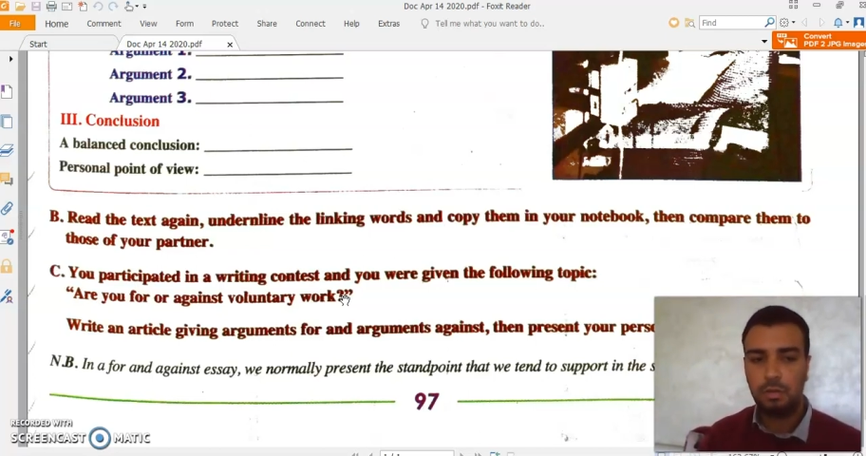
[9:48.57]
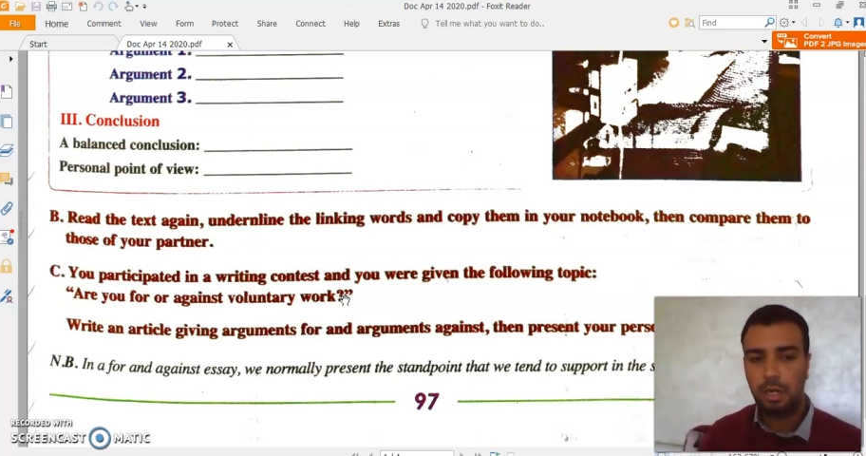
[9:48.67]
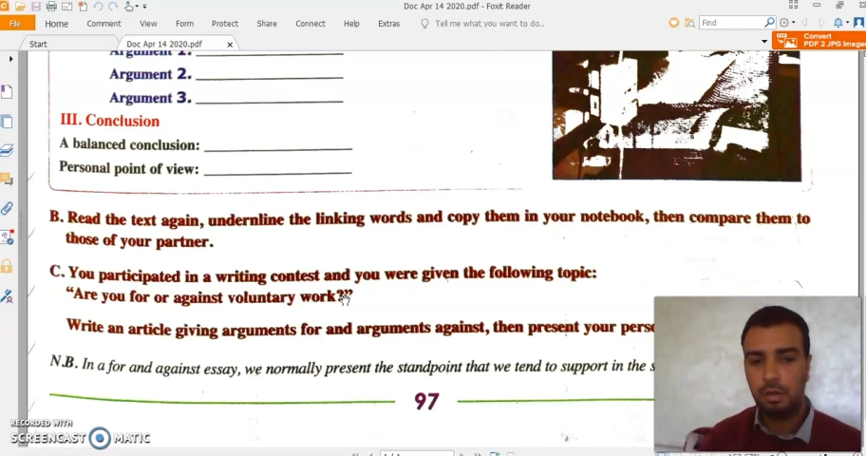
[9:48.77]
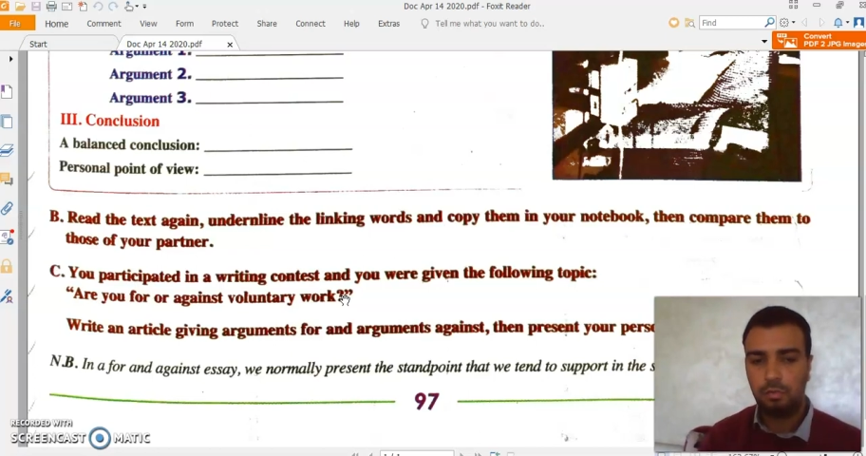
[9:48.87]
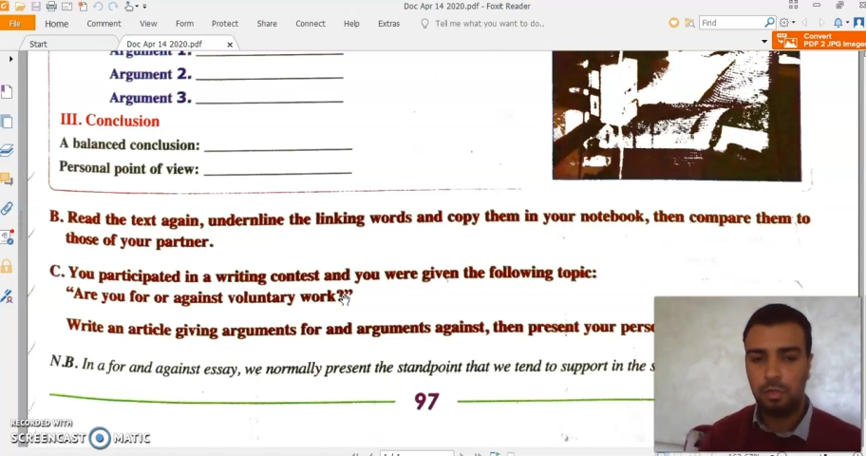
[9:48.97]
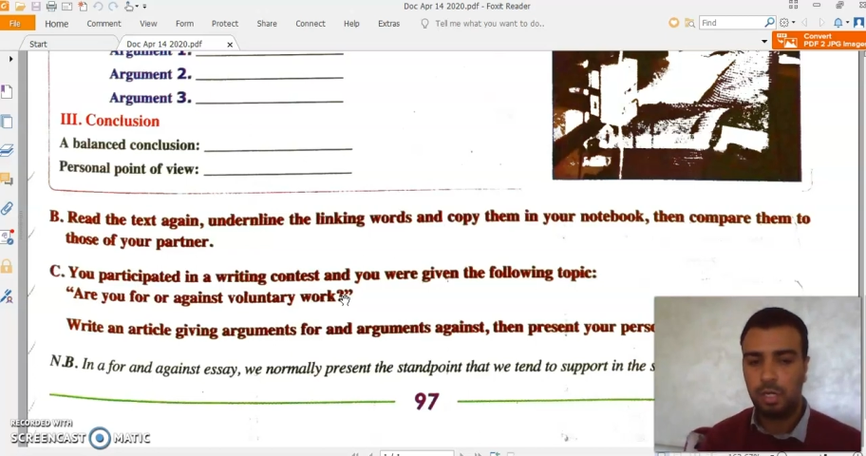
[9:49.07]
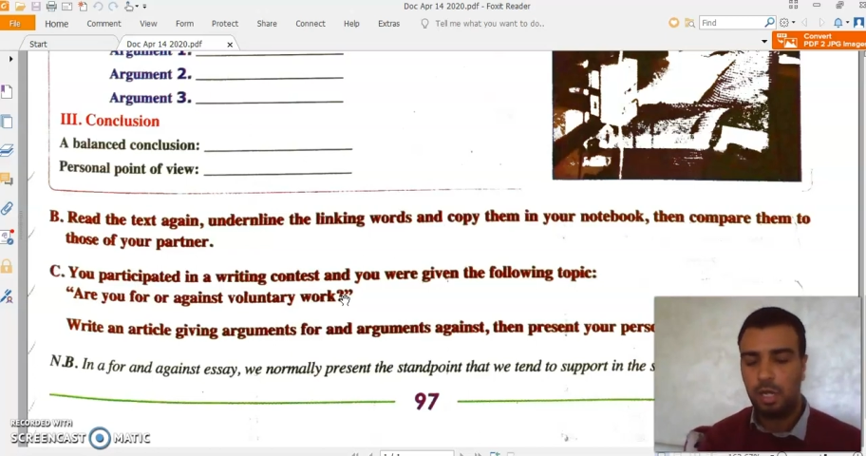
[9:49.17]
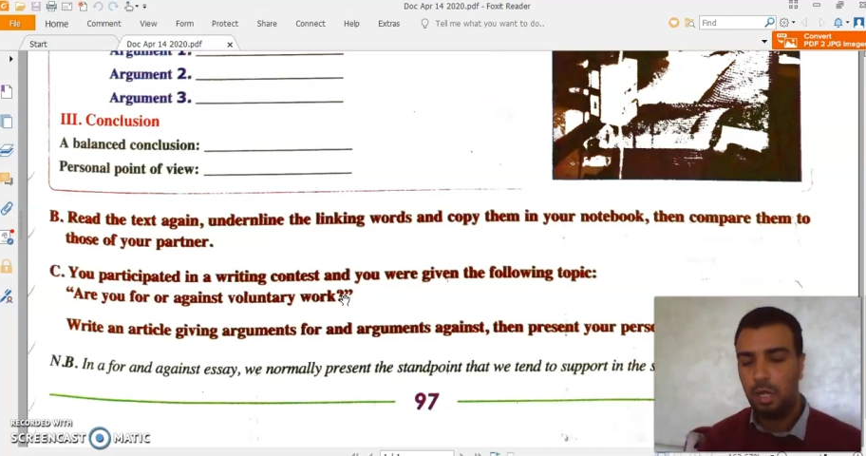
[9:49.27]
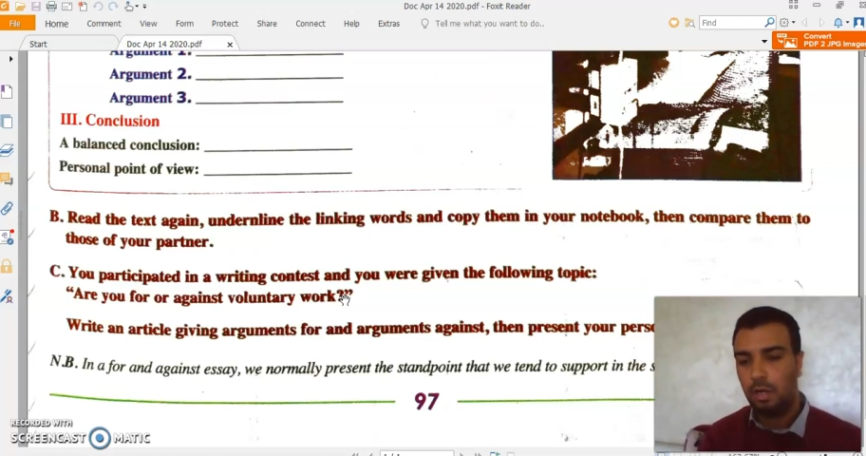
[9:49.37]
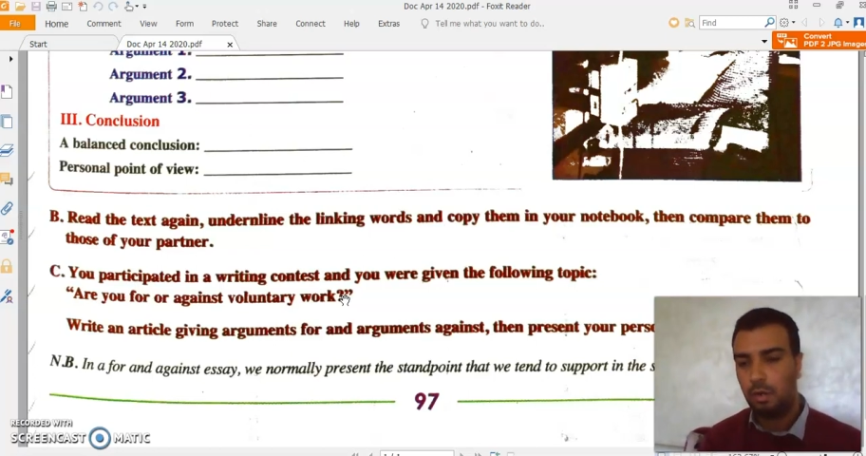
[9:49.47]
okay,
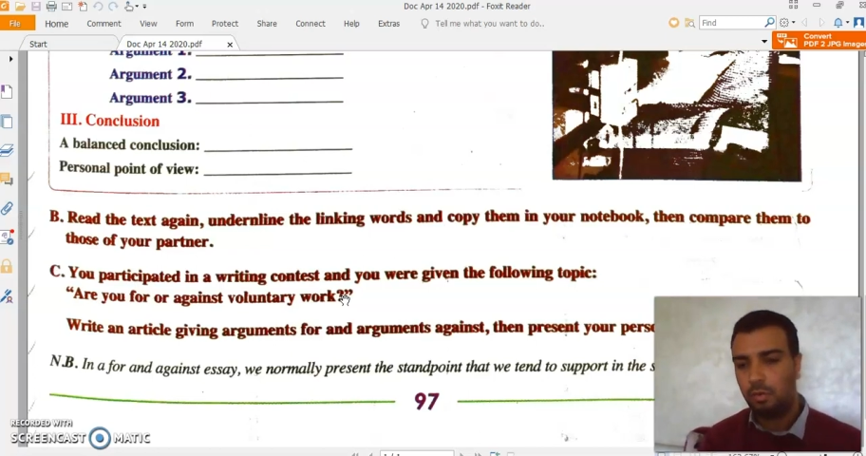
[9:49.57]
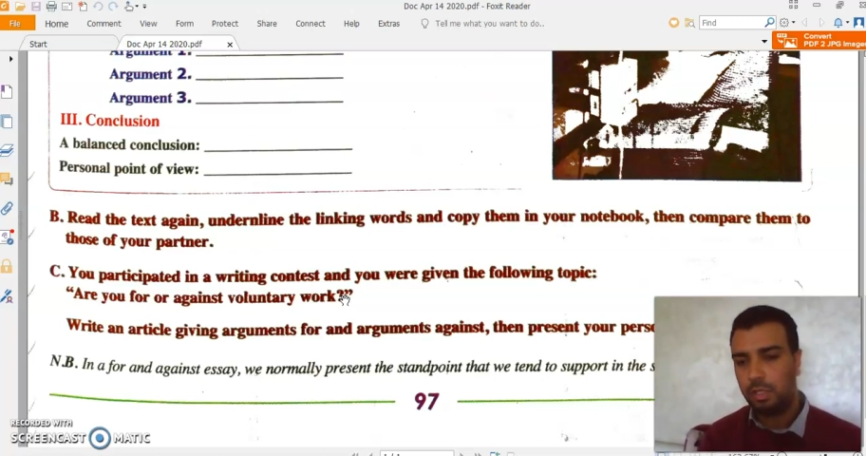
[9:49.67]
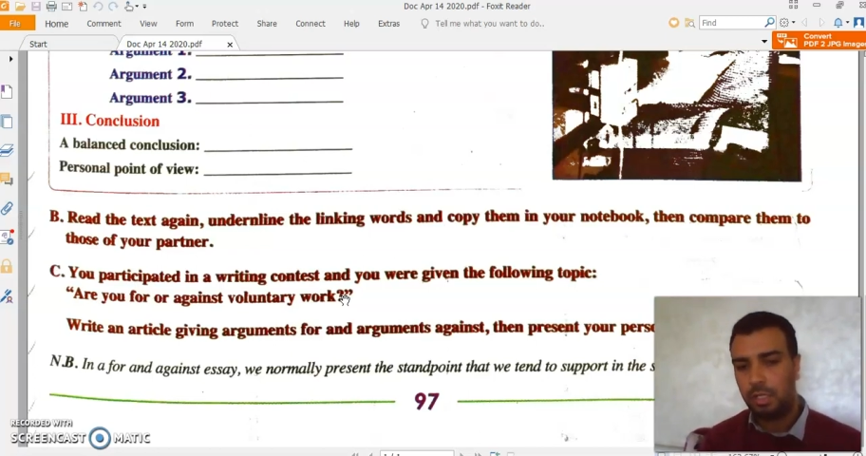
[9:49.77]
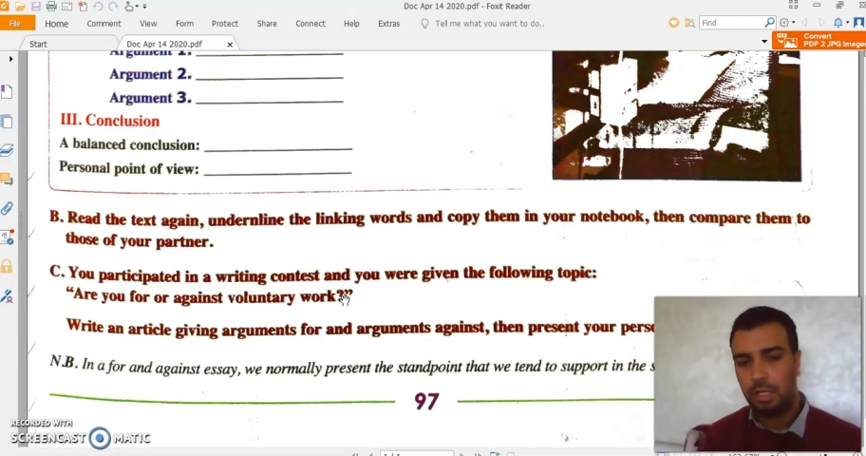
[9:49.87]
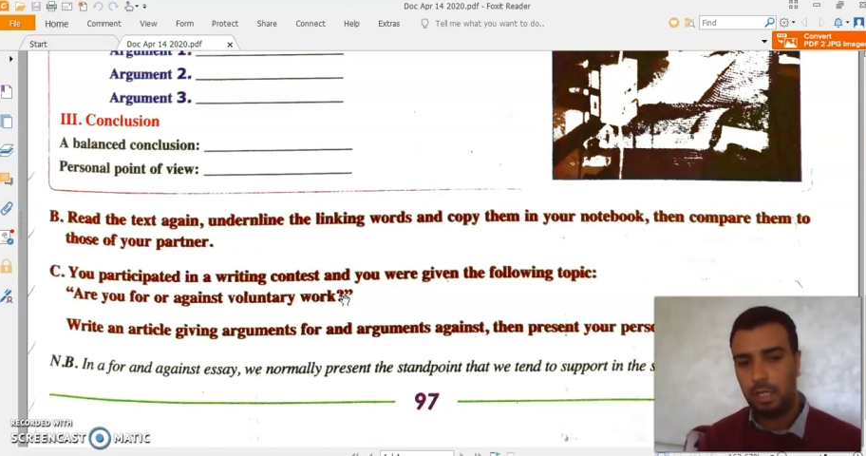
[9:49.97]
would